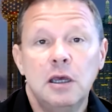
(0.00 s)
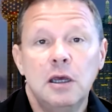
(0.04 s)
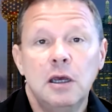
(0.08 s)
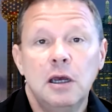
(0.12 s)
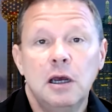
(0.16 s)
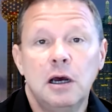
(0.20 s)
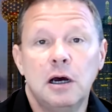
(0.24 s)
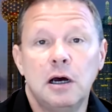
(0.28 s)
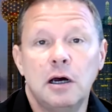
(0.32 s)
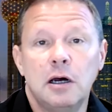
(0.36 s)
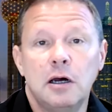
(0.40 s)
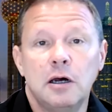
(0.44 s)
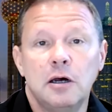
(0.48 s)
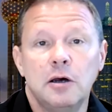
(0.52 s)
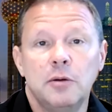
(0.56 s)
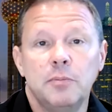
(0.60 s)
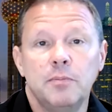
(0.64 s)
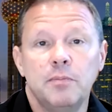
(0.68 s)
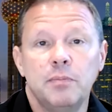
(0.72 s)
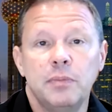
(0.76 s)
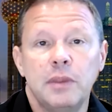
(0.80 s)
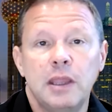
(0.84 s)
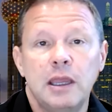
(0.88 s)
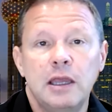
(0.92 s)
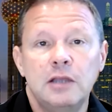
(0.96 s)

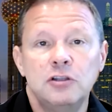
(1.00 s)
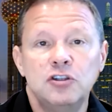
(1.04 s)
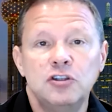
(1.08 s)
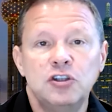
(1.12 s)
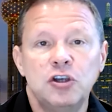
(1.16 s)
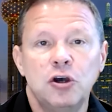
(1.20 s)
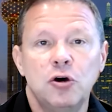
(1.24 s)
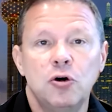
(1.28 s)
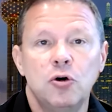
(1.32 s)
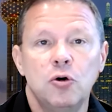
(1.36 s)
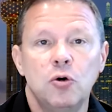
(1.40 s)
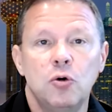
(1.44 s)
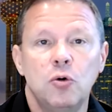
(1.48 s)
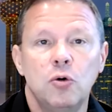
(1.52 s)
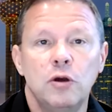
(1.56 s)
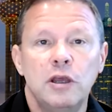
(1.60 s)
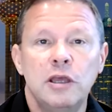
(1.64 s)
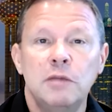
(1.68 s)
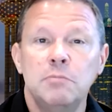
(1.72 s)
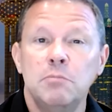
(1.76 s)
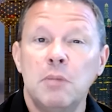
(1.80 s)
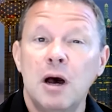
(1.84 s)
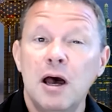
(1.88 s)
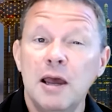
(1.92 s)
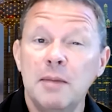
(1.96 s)
And so
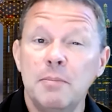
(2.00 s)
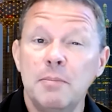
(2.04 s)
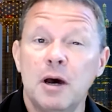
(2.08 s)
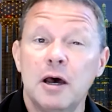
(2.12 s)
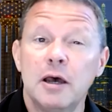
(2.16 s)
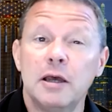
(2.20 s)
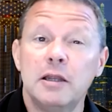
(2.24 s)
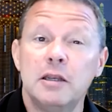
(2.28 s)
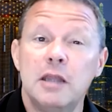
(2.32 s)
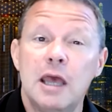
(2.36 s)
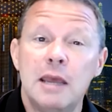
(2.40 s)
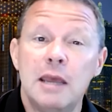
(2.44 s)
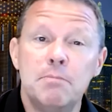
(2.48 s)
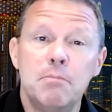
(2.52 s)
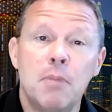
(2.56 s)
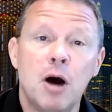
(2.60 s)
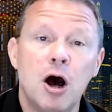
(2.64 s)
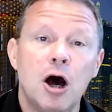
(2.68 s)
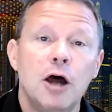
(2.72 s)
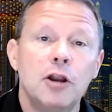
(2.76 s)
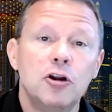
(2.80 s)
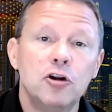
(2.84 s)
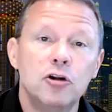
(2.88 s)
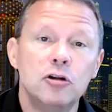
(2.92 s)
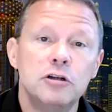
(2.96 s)
in my mind, a
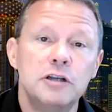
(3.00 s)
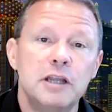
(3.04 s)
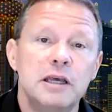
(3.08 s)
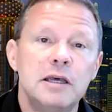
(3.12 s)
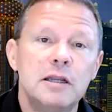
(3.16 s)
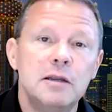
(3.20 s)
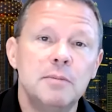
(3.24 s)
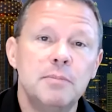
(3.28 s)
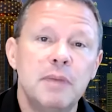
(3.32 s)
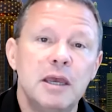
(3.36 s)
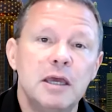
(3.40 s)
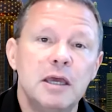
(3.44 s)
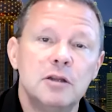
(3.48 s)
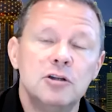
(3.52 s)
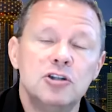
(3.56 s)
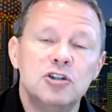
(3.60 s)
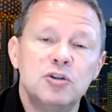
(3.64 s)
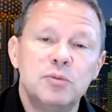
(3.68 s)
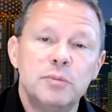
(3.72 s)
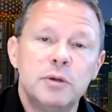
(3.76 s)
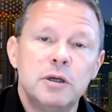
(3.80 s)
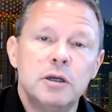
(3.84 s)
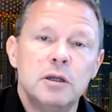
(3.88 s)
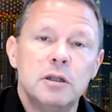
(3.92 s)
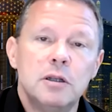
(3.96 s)
modern data
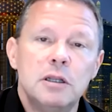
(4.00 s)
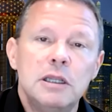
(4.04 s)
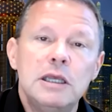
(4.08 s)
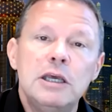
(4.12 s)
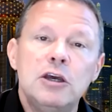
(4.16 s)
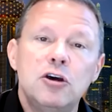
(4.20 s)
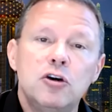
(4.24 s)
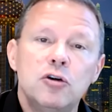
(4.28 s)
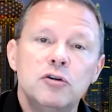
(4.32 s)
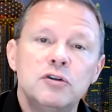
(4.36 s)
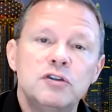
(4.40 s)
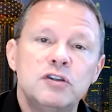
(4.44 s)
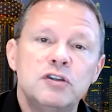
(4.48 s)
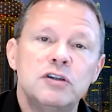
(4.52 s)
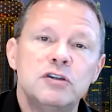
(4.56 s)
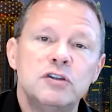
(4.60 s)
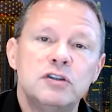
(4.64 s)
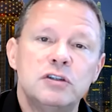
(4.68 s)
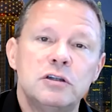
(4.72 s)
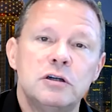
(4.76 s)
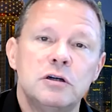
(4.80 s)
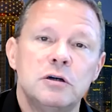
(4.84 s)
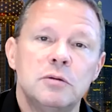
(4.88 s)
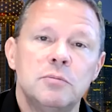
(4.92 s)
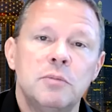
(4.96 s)
management
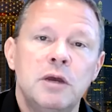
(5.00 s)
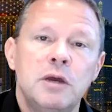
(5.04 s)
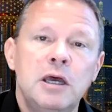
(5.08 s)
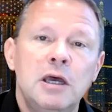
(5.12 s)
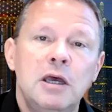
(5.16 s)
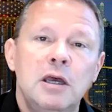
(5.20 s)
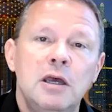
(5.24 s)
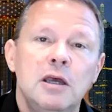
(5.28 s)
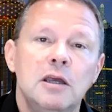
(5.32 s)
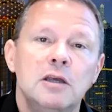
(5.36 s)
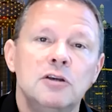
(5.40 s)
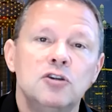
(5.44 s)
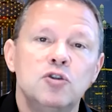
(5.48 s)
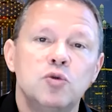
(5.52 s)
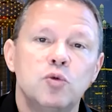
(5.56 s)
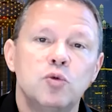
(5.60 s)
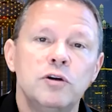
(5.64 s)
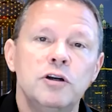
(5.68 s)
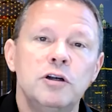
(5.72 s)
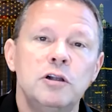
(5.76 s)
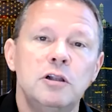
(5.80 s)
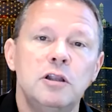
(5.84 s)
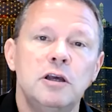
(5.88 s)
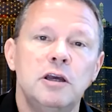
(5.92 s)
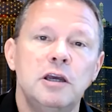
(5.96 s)
ecosystem is
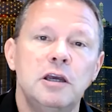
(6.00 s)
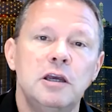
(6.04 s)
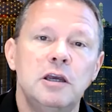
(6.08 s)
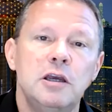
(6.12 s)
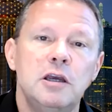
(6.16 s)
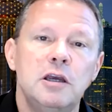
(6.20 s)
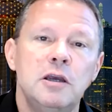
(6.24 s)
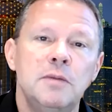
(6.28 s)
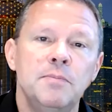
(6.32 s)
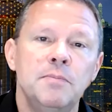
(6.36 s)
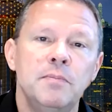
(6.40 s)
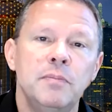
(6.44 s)
really,